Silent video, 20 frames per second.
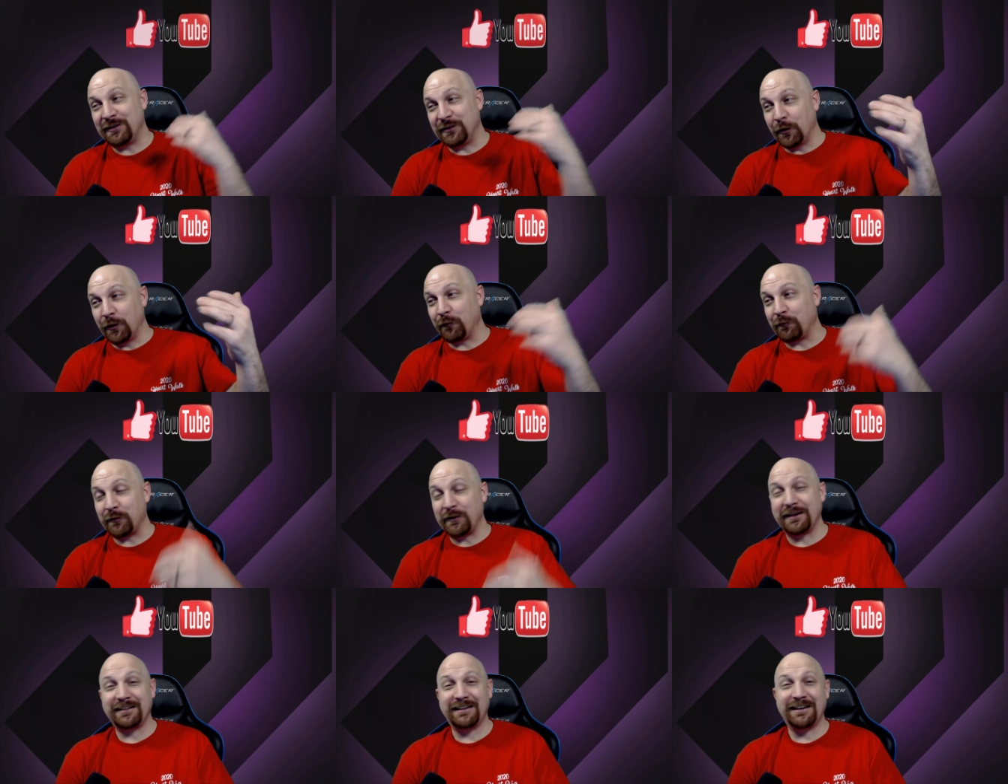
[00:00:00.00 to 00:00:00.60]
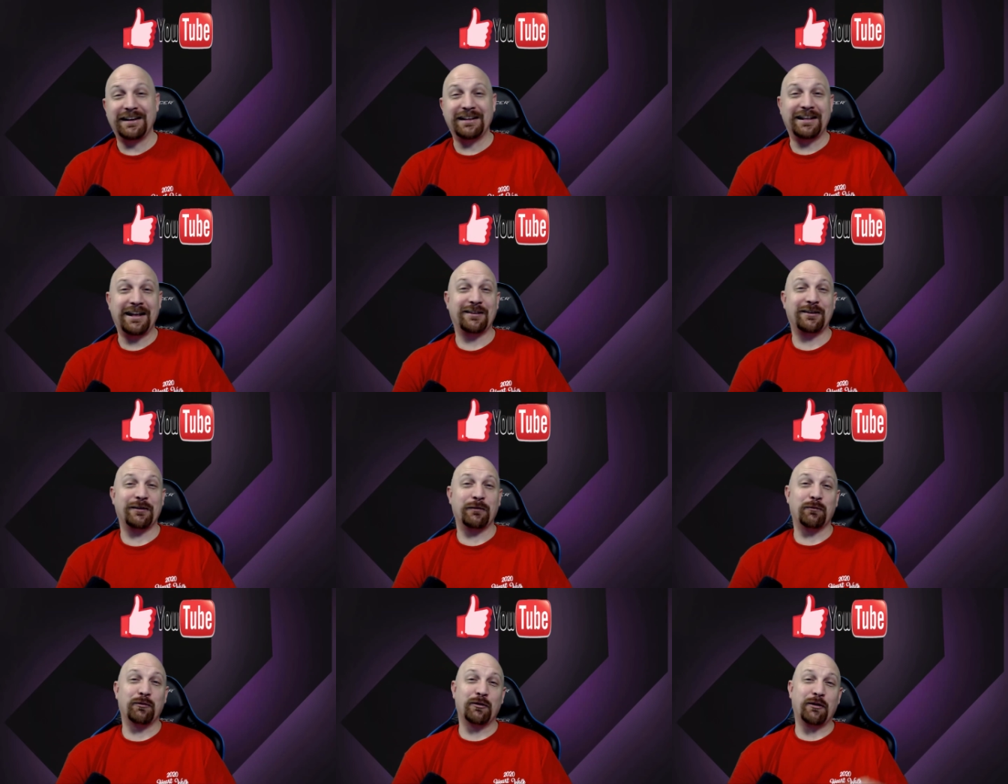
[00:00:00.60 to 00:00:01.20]
Don't forget to hit that
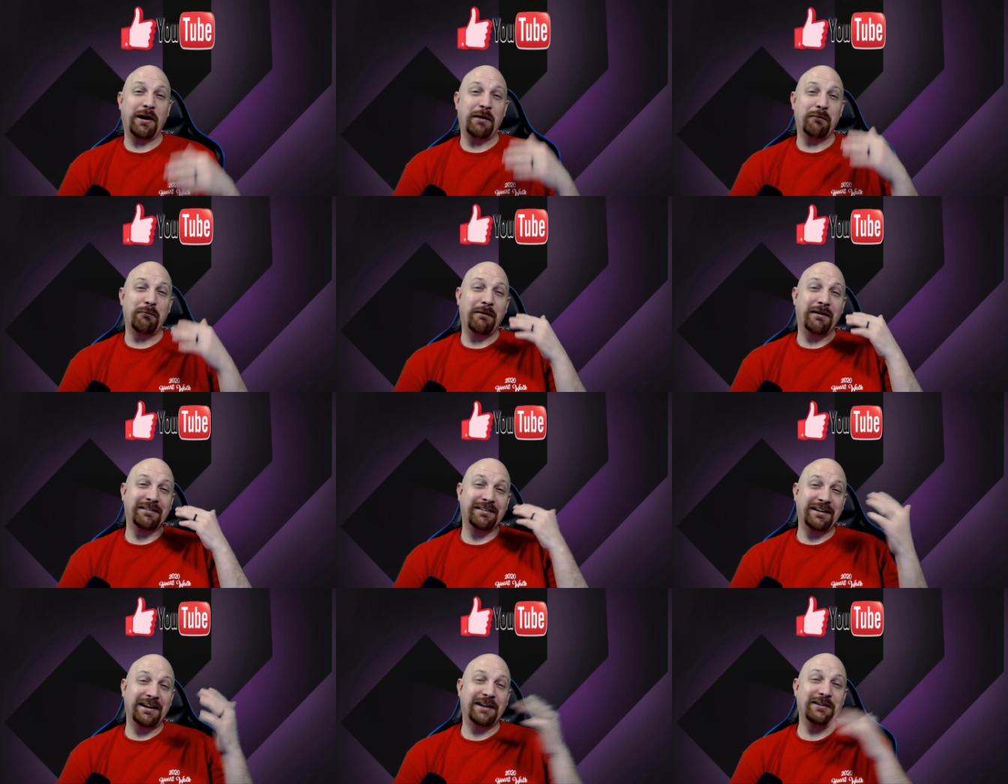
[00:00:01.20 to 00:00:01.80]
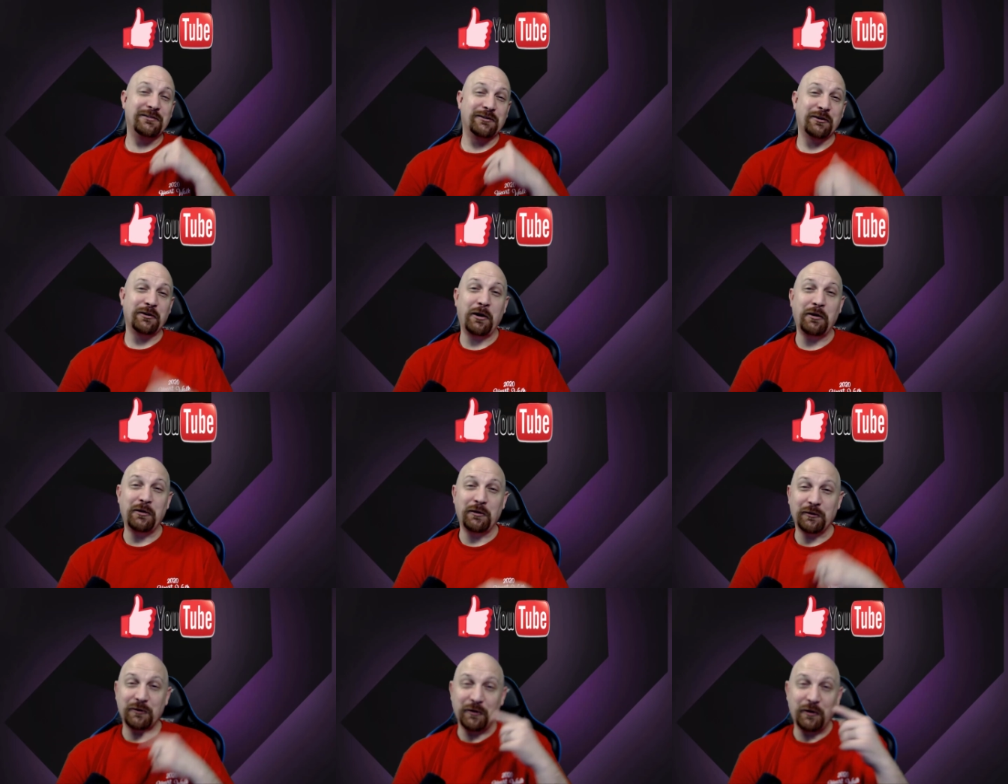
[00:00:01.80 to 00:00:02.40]
subscribe button and turn on
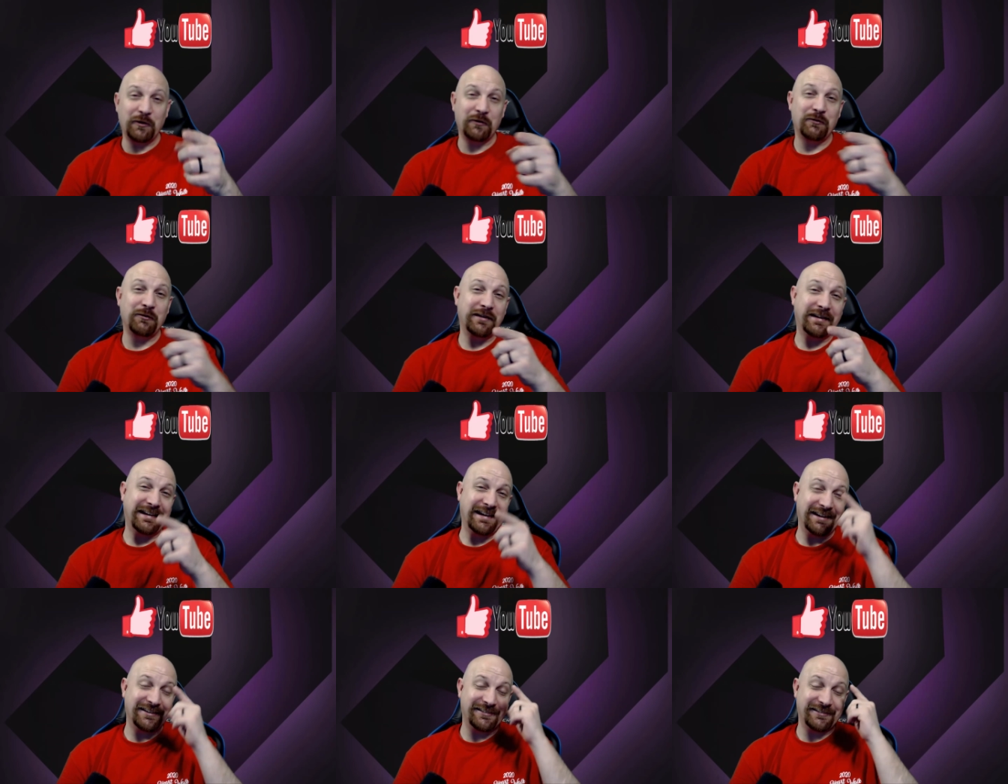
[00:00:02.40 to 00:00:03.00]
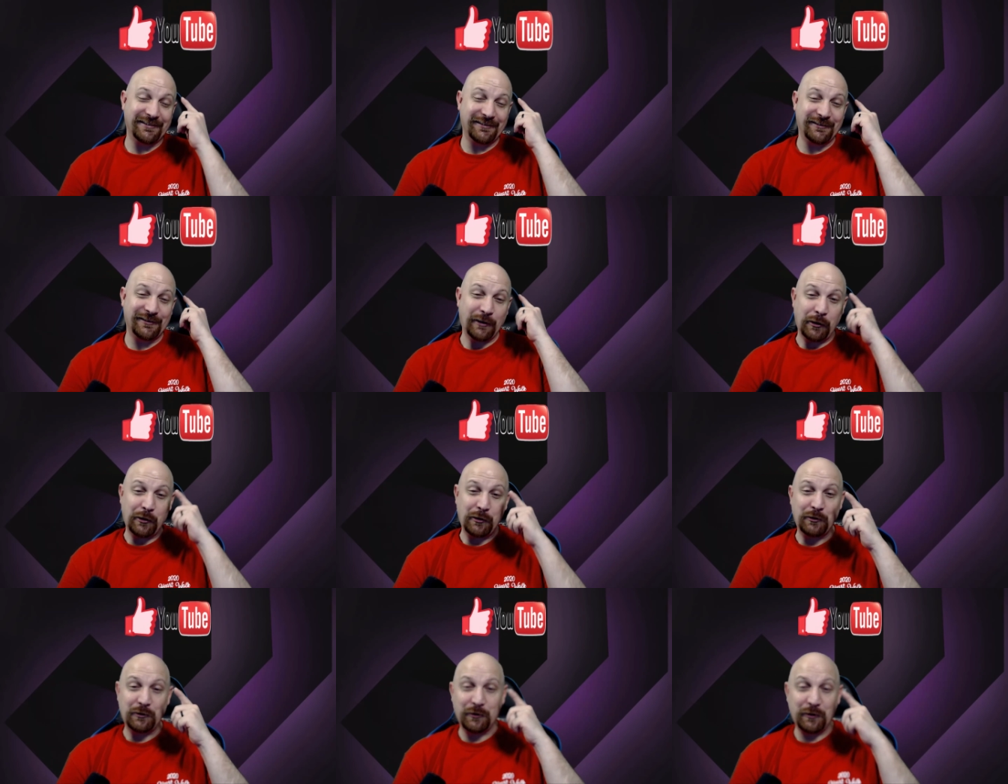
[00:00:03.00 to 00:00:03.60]
those notifications.
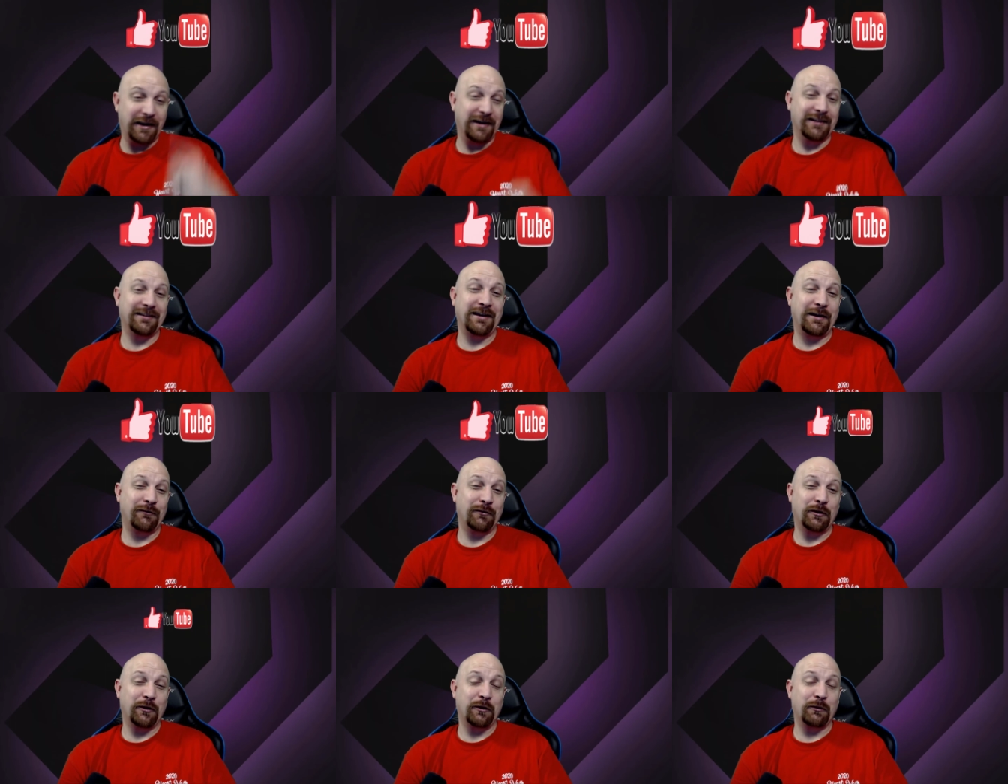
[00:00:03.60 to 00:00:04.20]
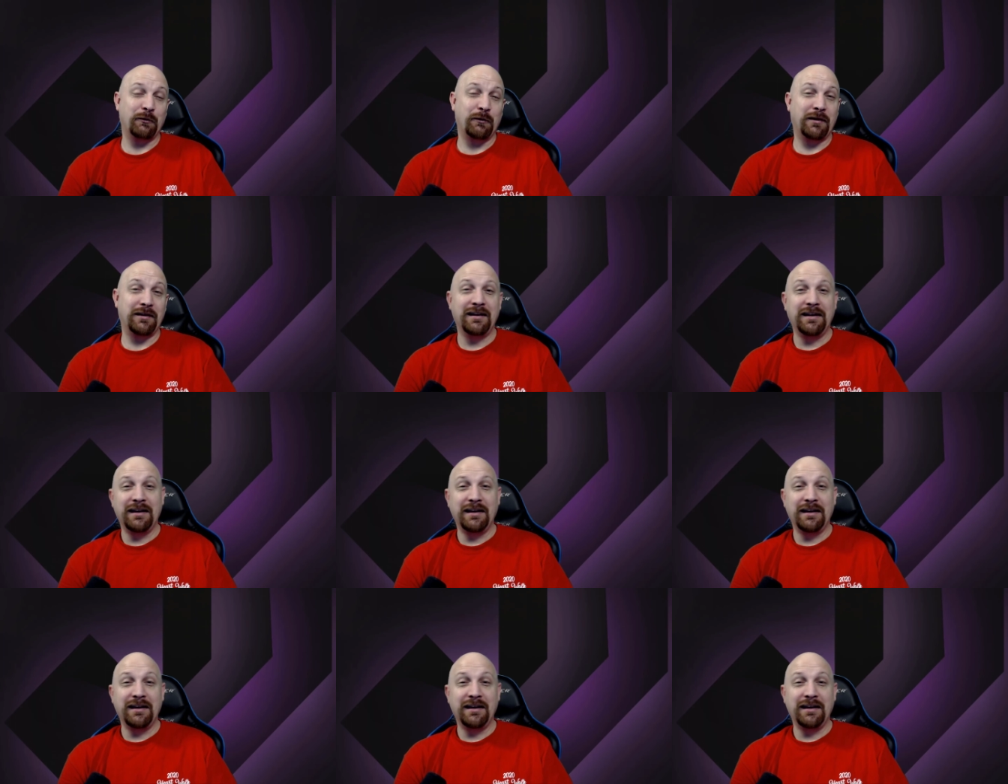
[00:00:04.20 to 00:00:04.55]
You guys have a good one.